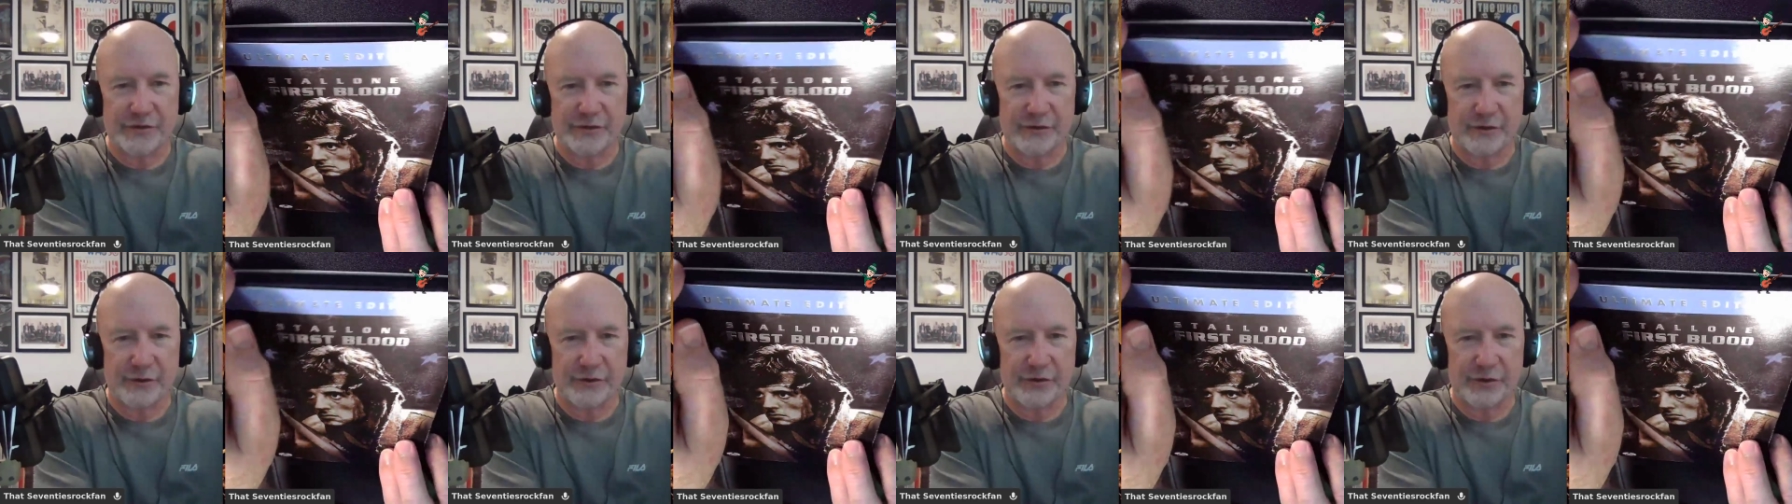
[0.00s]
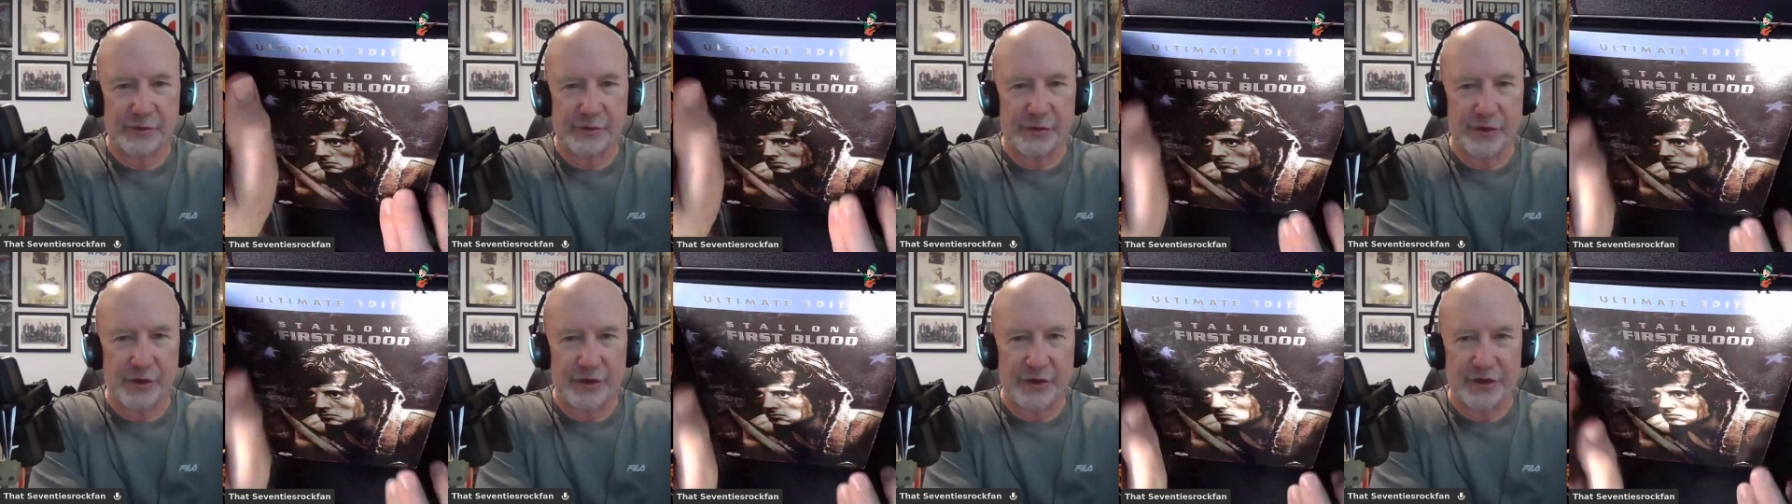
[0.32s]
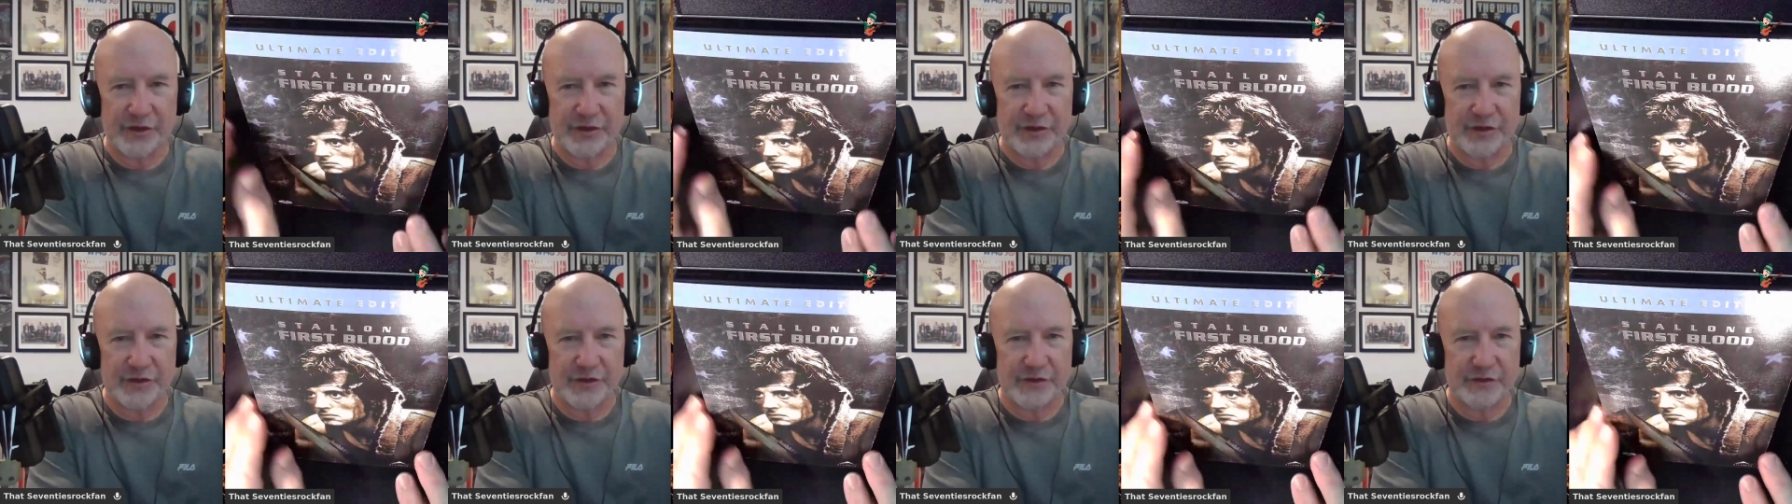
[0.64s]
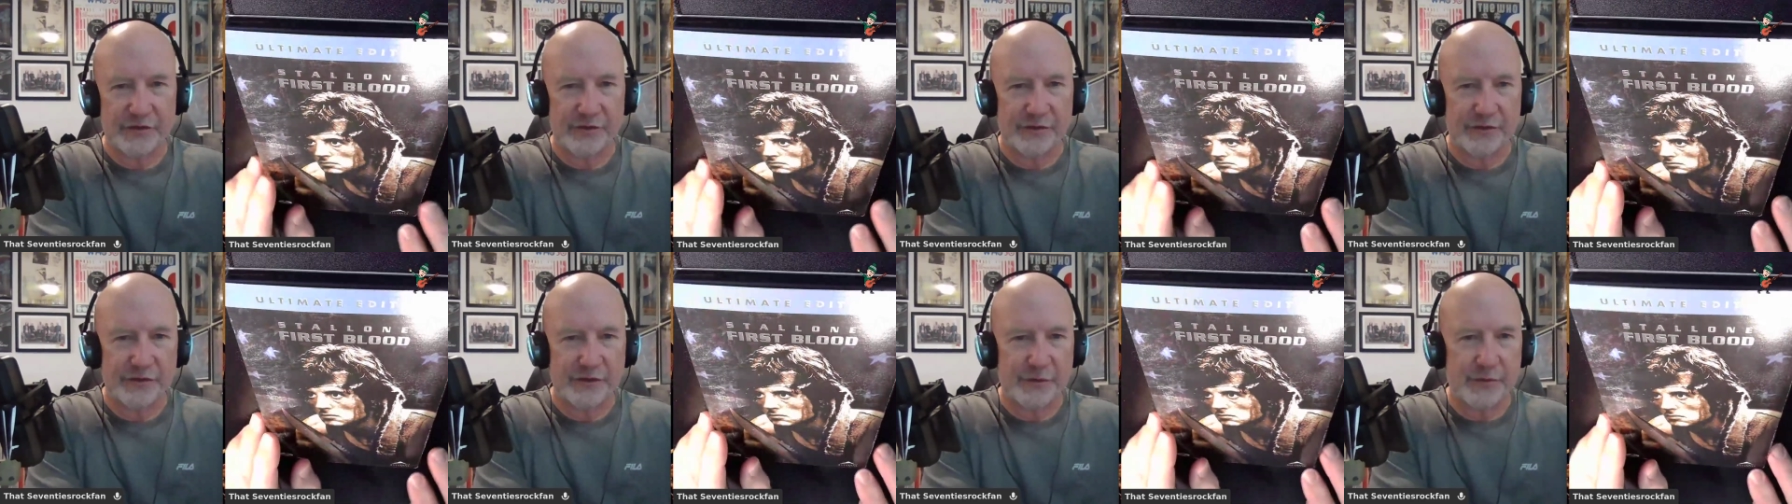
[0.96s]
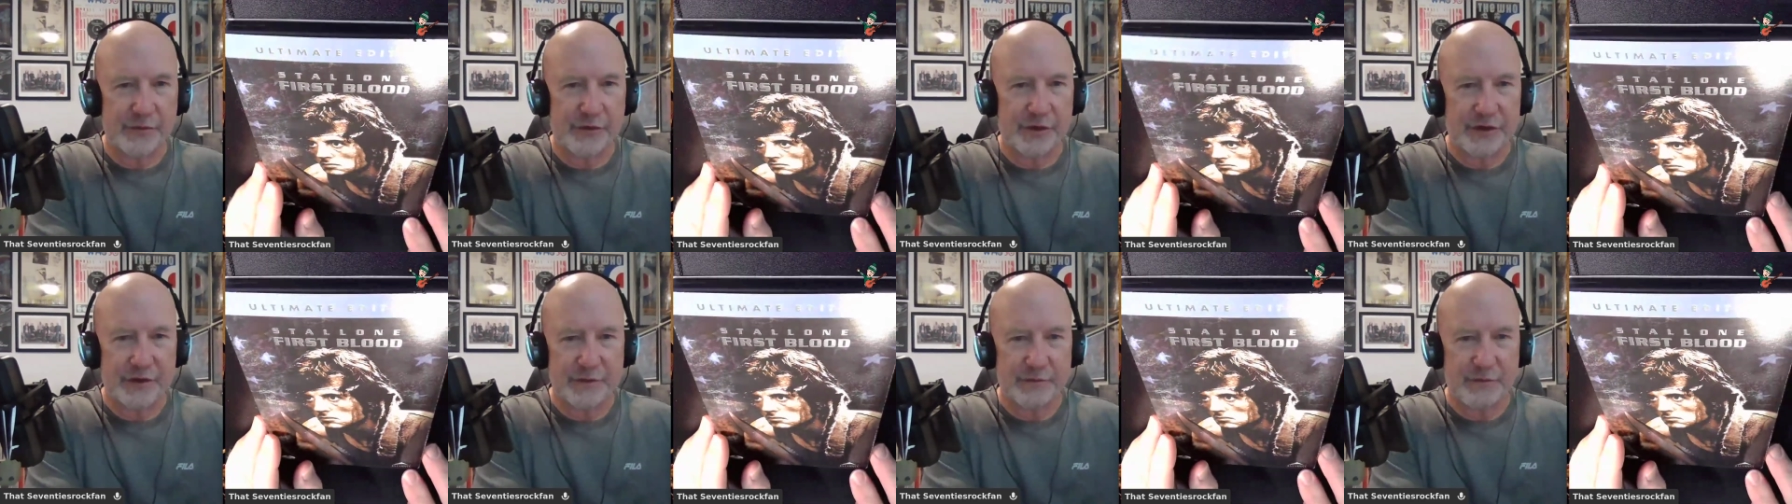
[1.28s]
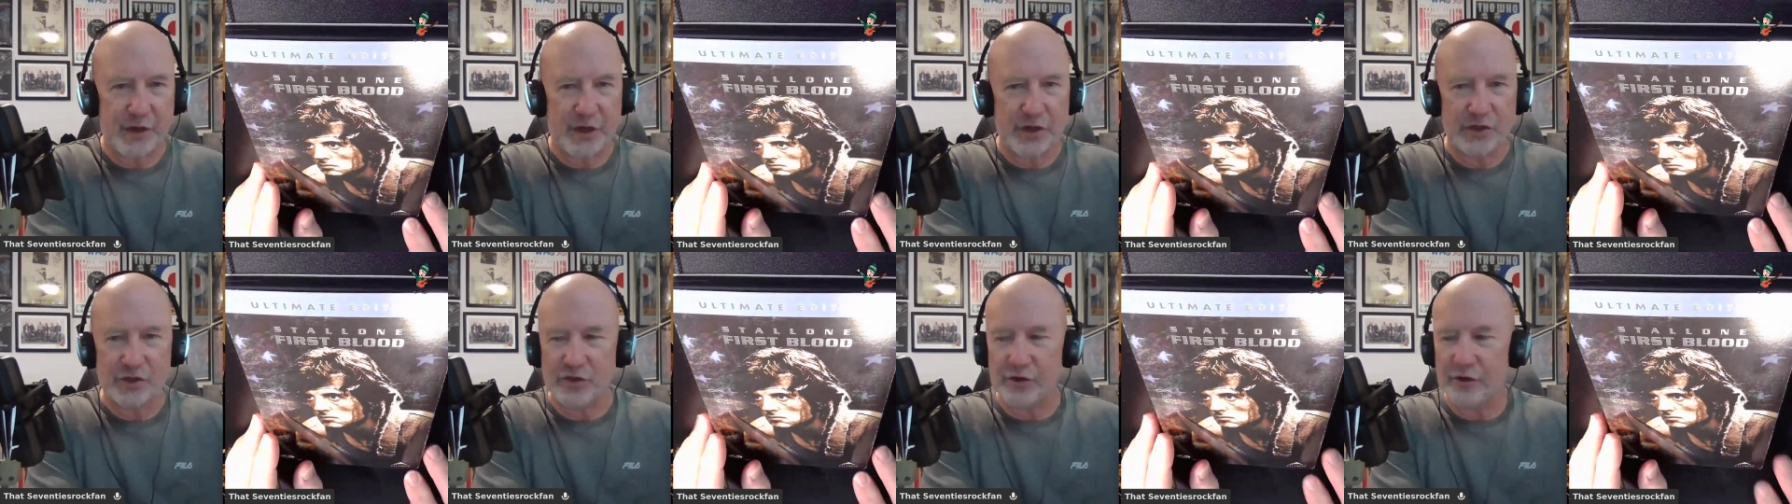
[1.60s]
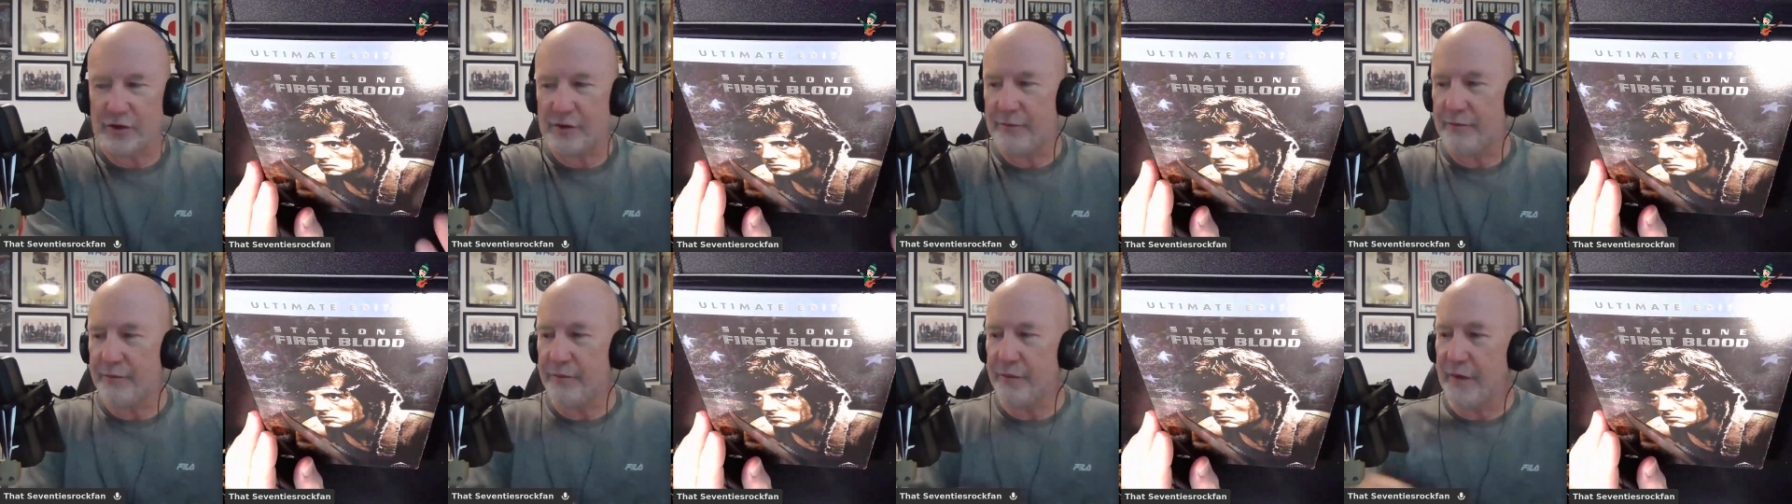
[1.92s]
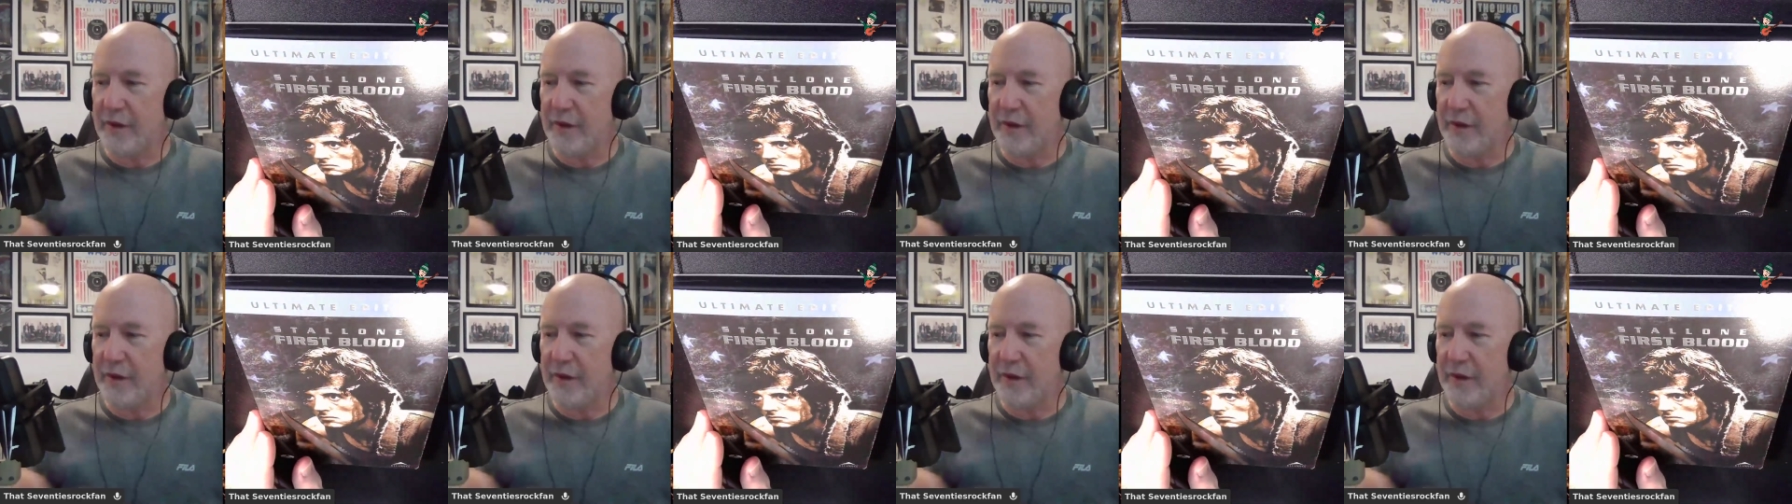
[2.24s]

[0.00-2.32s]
or ultimate editions or something special,